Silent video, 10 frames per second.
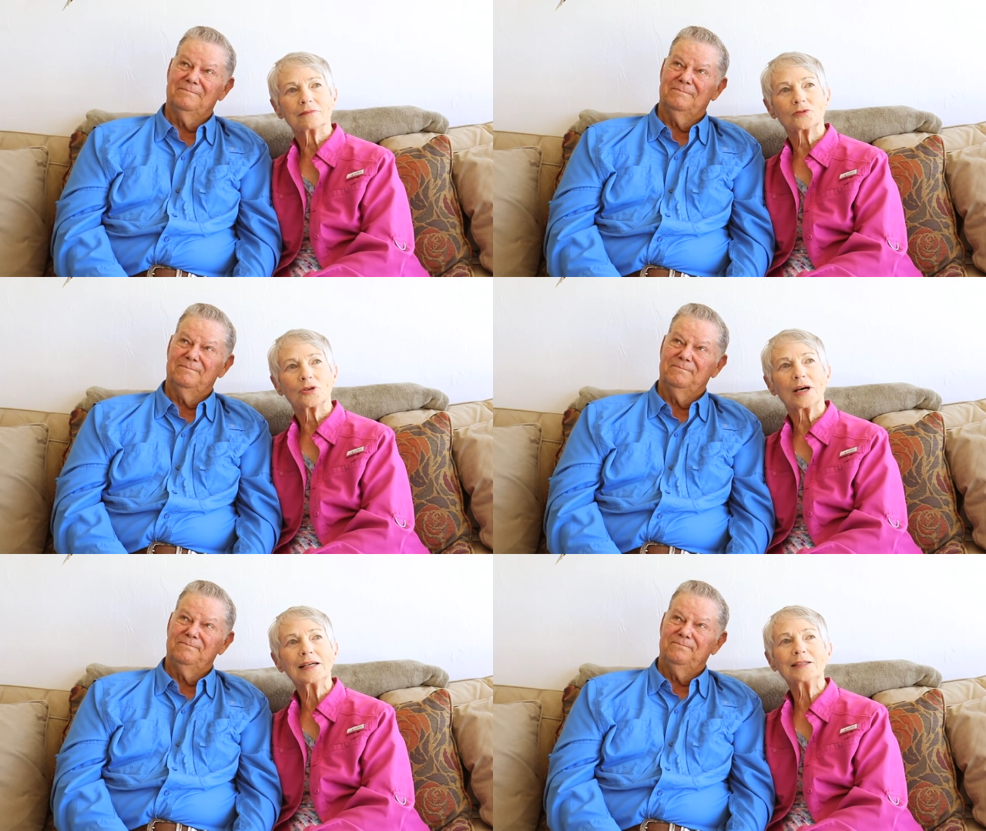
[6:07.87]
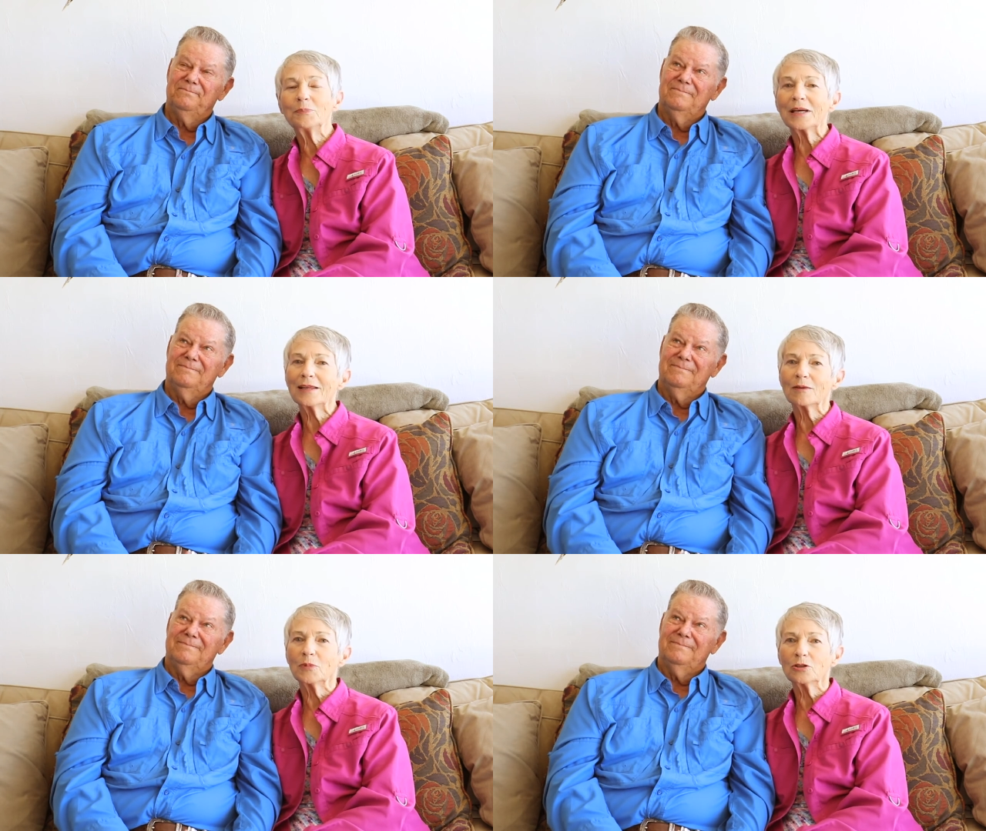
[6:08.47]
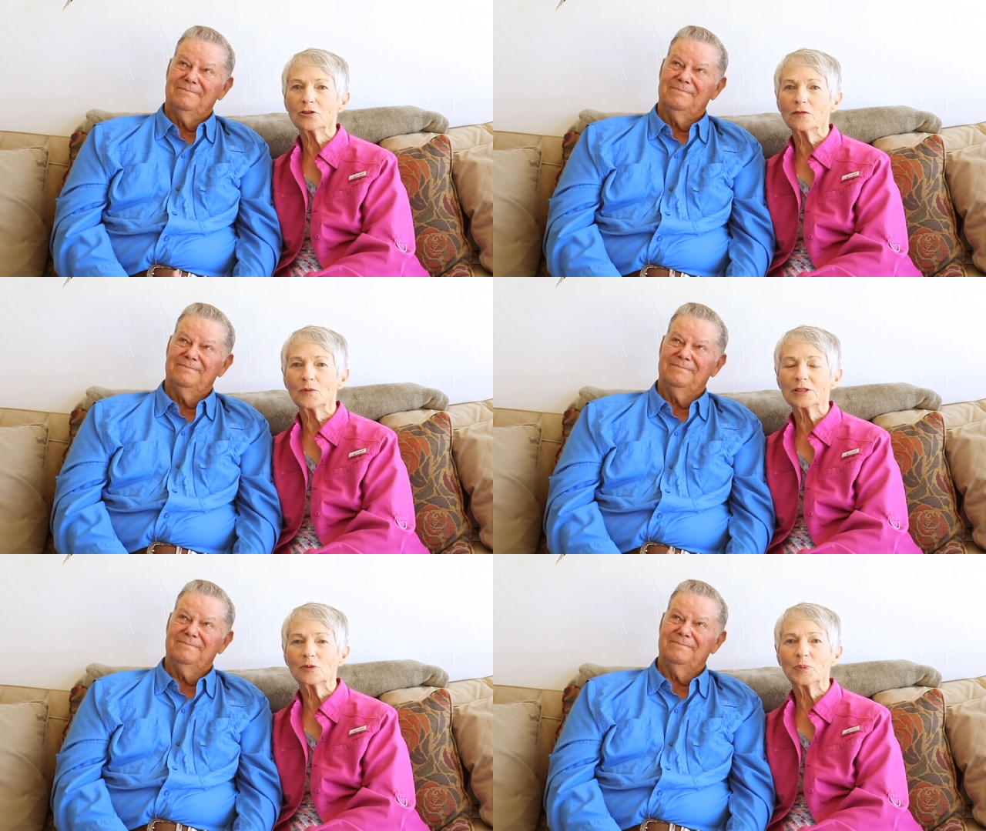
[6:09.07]
Speaker 1: trying to make the most of
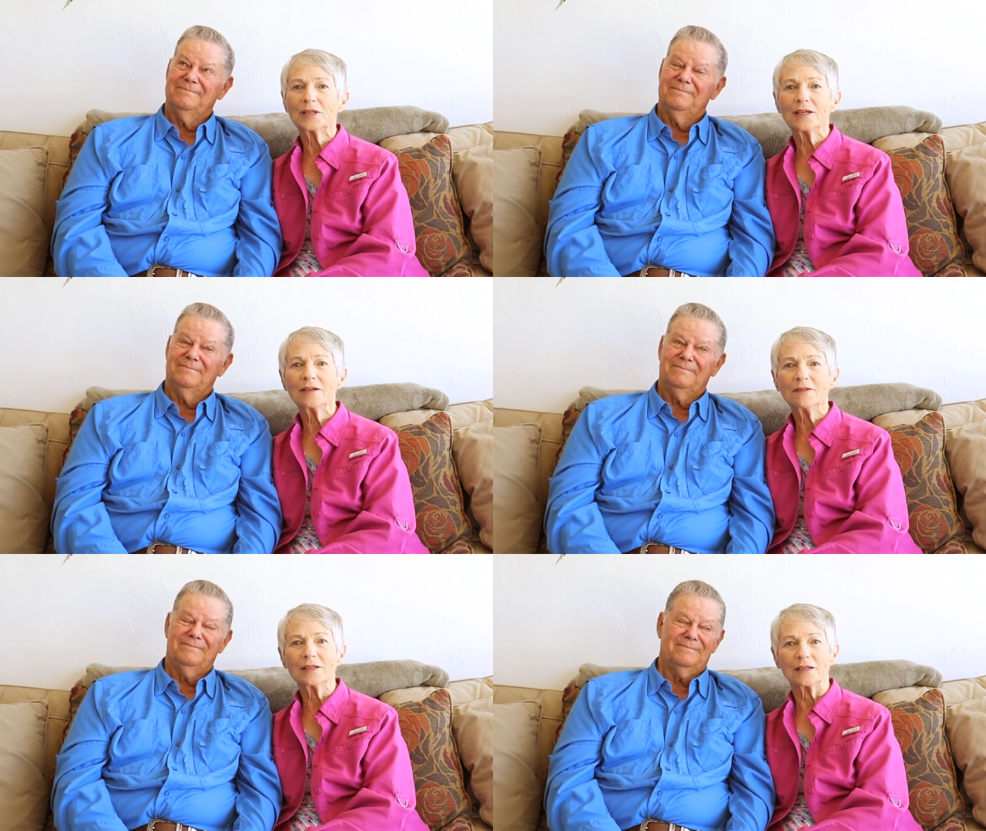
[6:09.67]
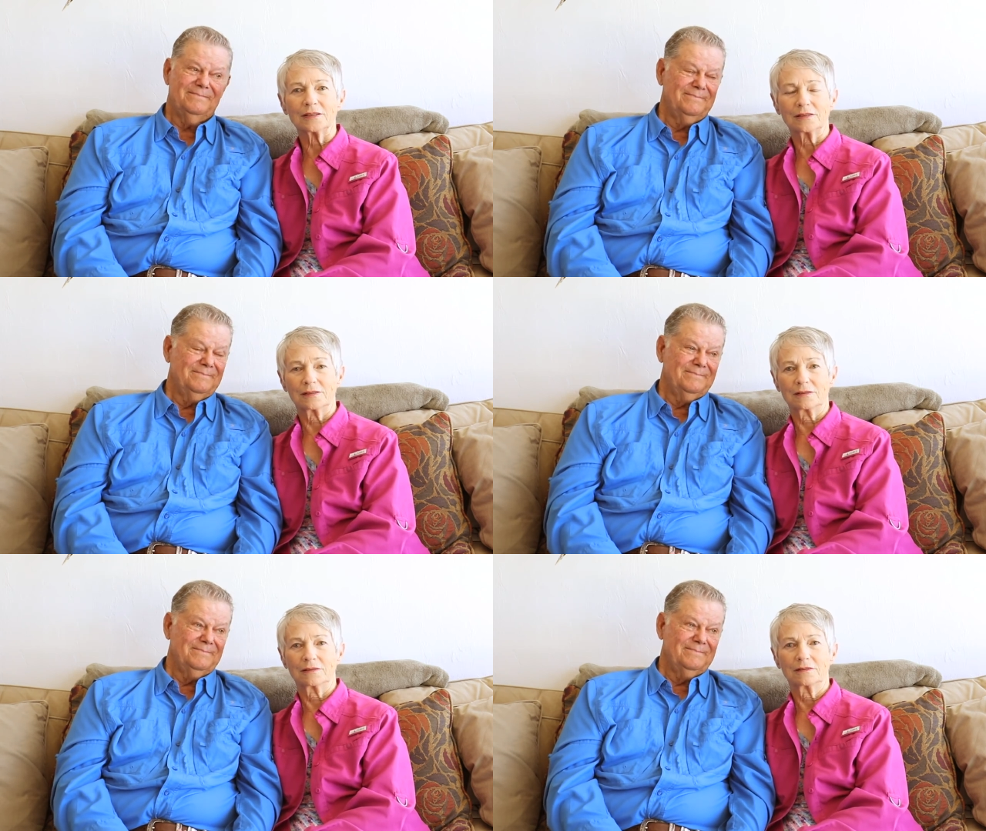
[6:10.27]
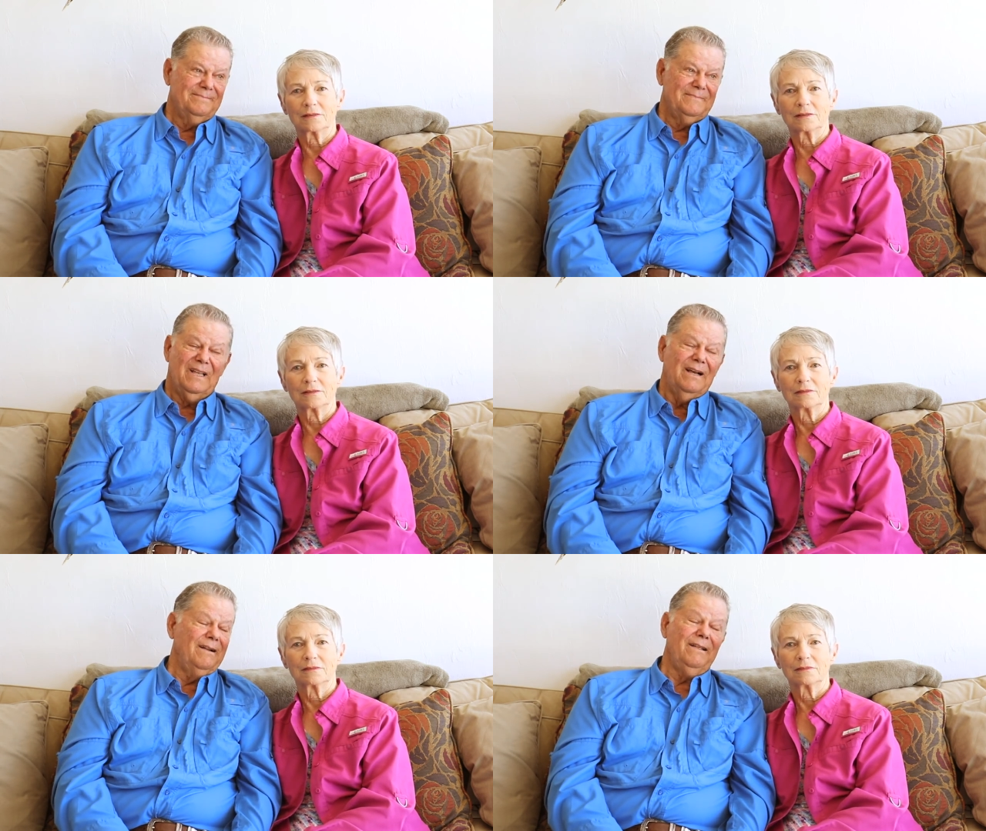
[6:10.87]
what's been given us.
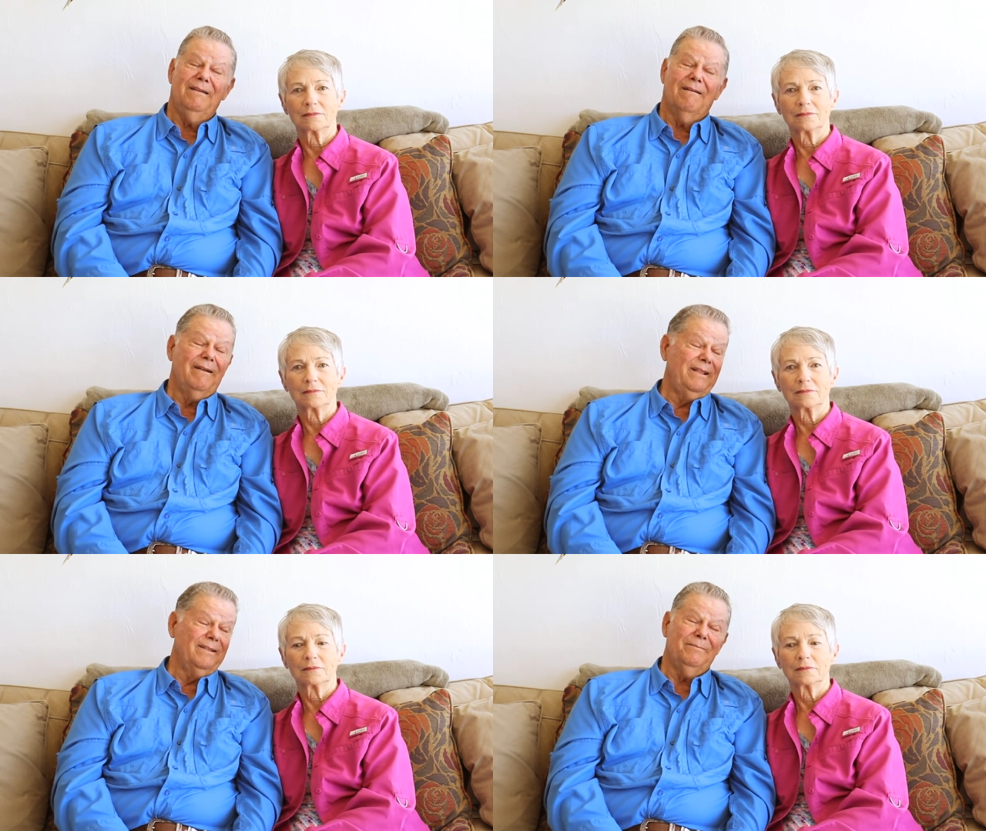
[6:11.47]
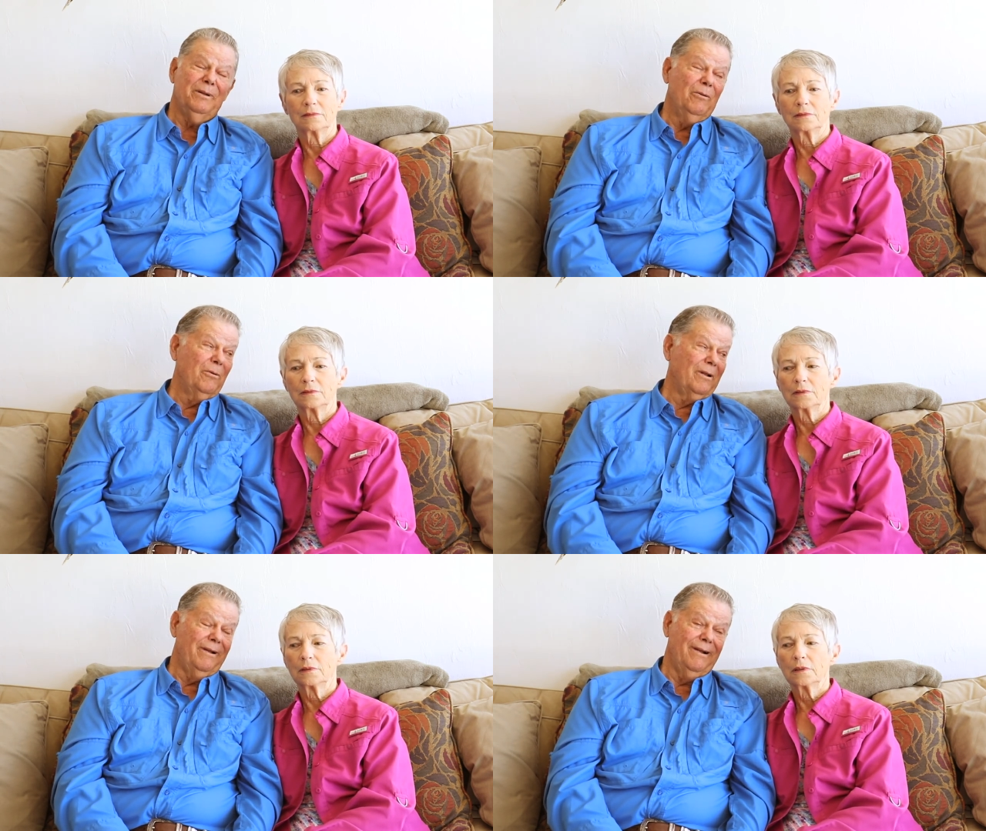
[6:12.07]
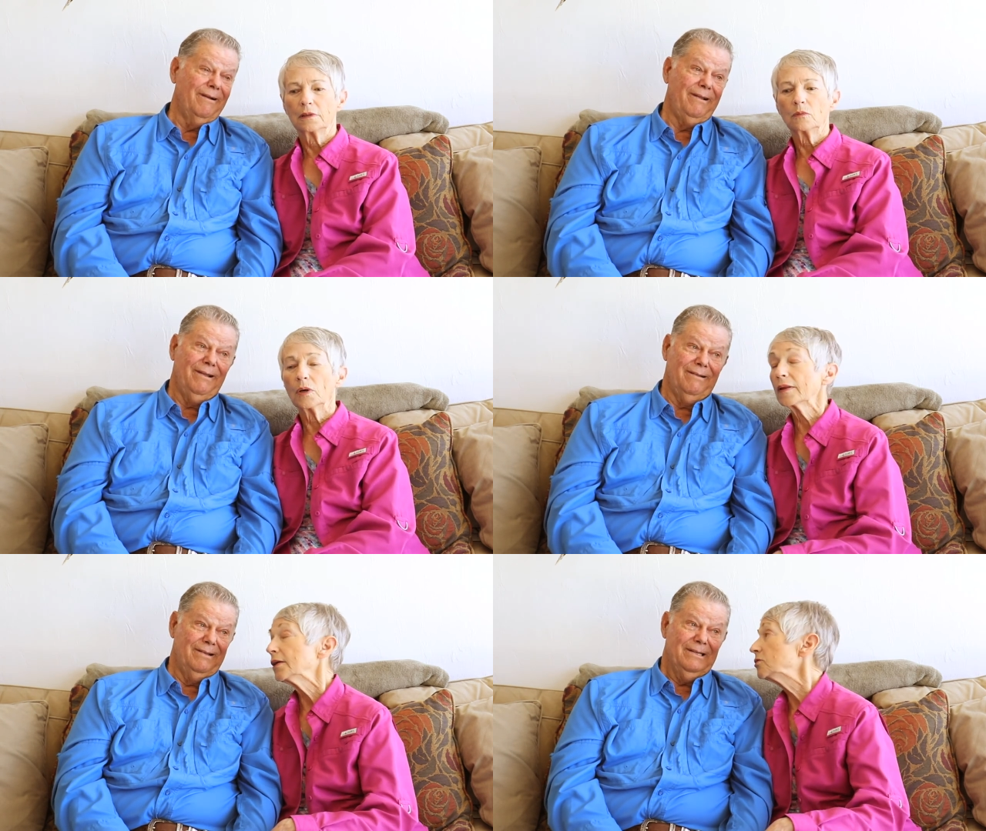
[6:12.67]
Speaker 2: Honey, you're anything but ordinary.
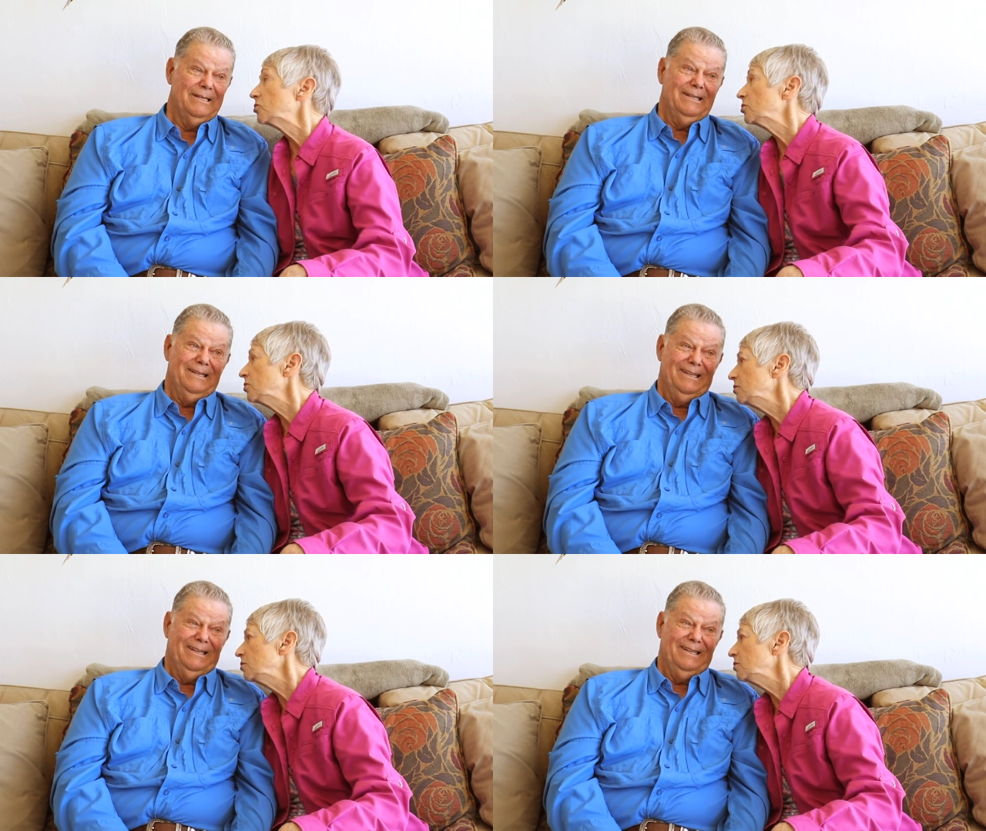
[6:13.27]
Well, that's true.